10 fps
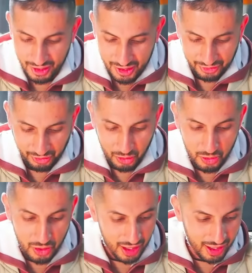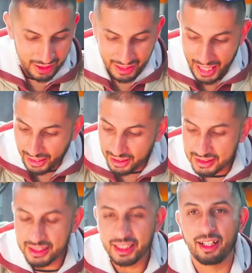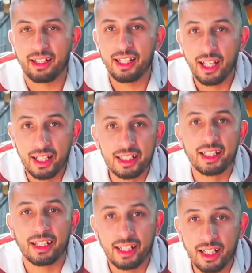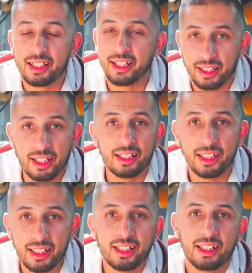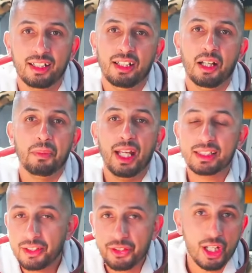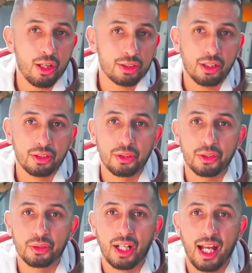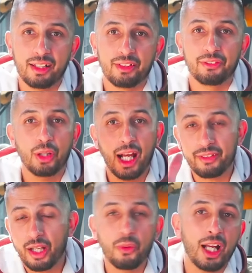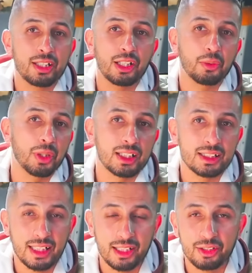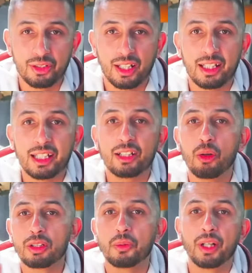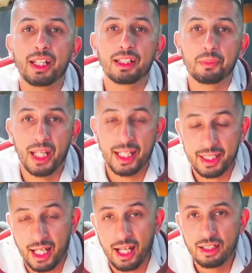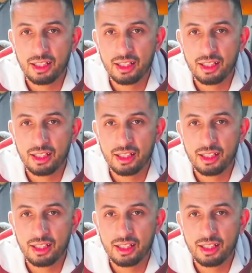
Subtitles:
So Legacy, really a massive shout out to you guys. If you guys are watching, we're going to send you the link all the way in America.